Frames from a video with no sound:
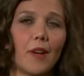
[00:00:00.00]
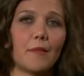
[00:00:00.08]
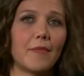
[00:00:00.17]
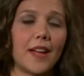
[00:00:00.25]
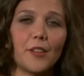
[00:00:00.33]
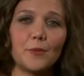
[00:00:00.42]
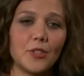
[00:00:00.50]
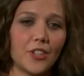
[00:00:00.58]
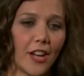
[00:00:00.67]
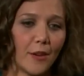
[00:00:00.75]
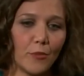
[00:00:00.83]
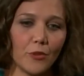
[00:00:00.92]
my husband
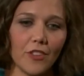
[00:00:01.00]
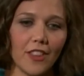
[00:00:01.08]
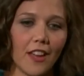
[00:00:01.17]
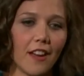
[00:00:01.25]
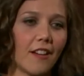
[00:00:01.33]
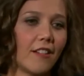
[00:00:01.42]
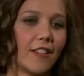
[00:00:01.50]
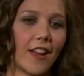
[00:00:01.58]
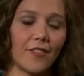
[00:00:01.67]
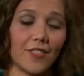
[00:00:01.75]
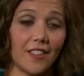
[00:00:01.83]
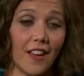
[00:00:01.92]
shot a movie there, and
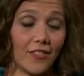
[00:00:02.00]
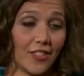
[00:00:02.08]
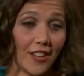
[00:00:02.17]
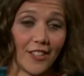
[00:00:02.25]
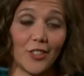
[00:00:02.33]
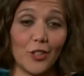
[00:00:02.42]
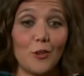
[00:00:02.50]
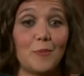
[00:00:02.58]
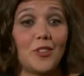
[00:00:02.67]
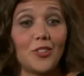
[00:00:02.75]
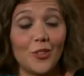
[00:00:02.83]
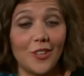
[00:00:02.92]
I've shot two. I'm going
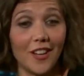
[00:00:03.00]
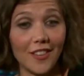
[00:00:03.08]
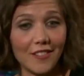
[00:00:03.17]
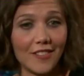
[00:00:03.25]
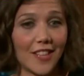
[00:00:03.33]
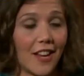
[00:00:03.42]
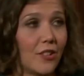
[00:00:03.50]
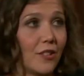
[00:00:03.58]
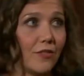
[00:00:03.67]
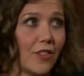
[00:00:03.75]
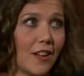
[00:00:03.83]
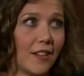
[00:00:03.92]
to shoot another one there in the
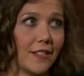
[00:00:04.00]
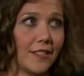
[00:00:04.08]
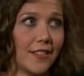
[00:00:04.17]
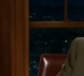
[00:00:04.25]
fall.